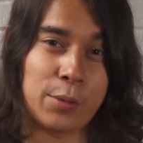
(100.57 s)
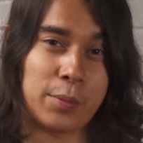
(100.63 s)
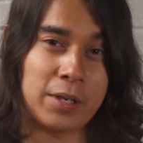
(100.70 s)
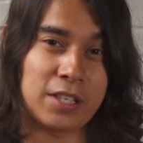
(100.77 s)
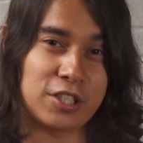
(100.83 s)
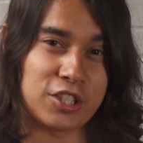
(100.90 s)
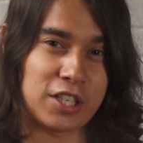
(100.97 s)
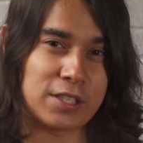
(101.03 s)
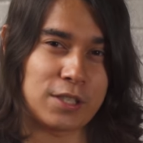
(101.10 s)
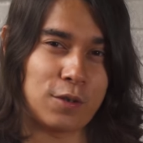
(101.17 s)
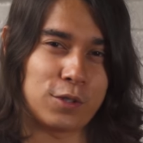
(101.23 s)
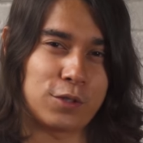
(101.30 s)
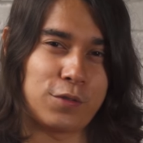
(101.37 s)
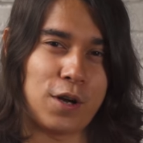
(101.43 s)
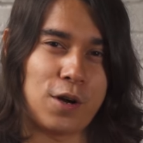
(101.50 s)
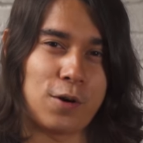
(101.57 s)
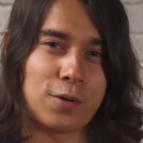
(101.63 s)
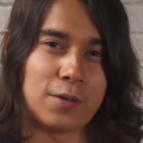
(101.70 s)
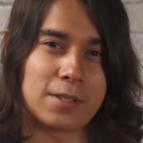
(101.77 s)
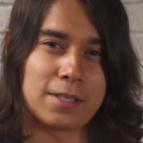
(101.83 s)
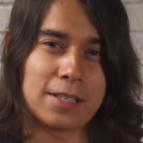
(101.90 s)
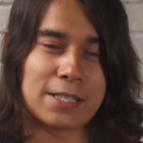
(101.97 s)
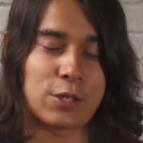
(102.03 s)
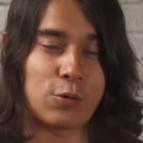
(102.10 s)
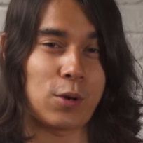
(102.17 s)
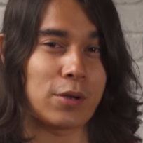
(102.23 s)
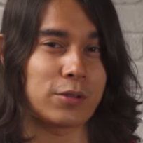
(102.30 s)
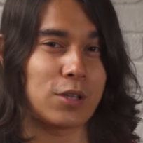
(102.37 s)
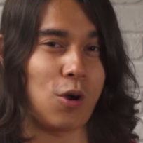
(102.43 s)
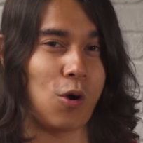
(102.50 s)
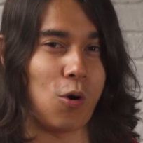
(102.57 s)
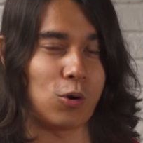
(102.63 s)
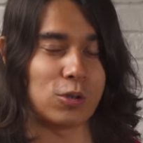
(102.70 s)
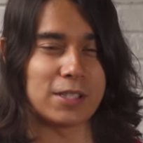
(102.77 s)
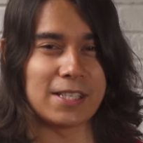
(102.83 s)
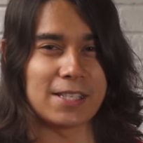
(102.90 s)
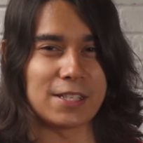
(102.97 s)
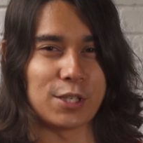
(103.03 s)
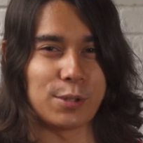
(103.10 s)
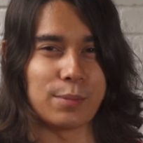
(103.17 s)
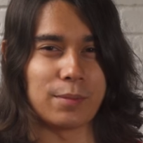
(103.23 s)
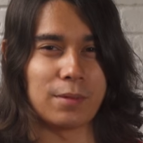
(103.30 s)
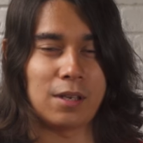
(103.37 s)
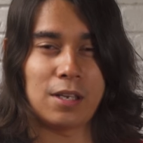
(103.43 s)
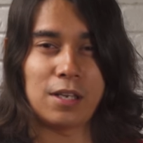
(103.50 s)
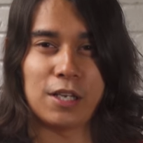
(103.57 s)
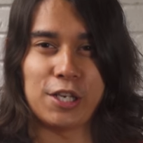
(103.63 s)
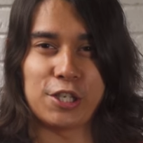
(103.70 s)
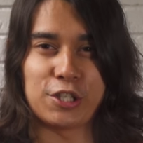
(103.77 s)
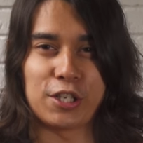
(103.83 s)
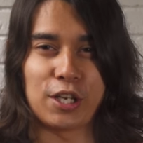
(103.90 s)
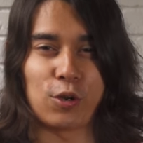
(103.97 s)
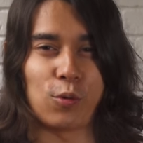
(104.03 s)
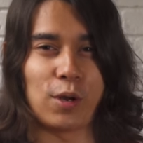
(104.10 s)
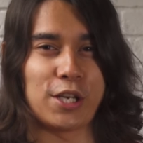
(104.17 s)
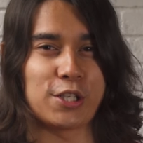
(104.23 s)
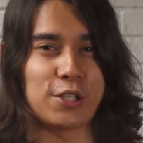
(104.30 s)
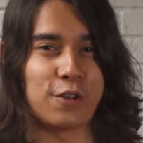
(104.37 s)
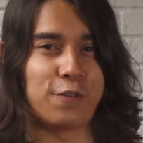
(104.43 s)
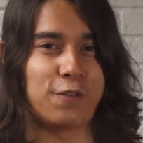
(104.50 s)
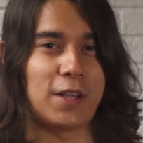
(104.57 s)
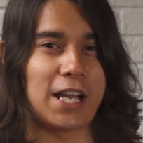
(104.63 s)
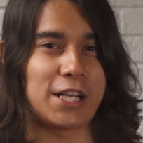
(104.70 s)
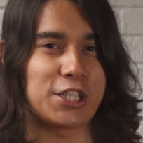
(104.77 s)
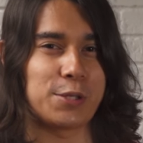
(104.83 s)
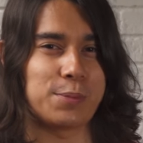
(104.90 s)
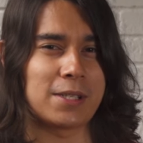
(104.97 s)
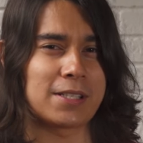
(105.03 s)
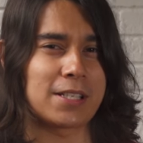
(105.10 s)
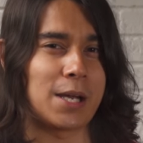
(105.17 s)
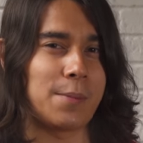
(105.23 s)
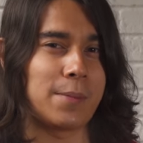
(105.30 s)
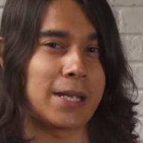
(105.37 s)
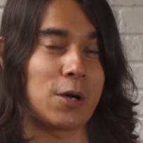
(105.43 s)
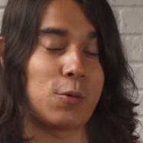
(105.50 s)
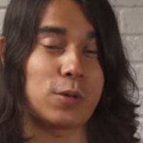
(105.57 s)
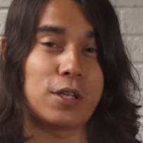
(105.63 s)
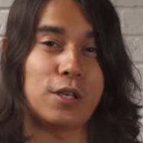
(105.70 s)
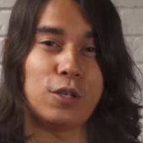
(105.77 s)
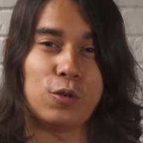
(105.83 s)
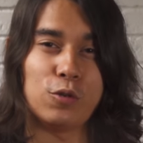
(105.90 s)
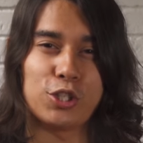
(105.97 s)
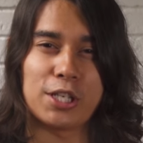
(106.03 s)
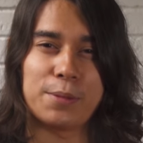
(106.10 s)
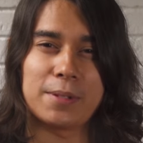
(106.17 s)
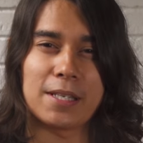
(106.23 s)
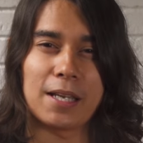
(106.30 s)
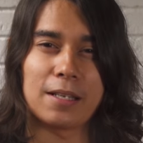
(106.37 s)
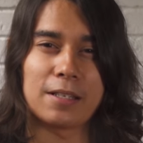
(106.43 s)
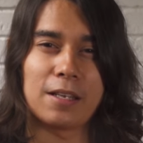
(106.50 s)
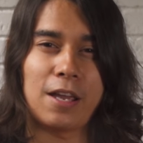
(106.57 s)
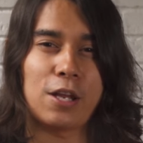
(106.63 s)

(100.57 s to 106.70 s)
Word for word: limited to just those phones, it's throughout the whole system. Each generation of flagships is coming out with a new chipset,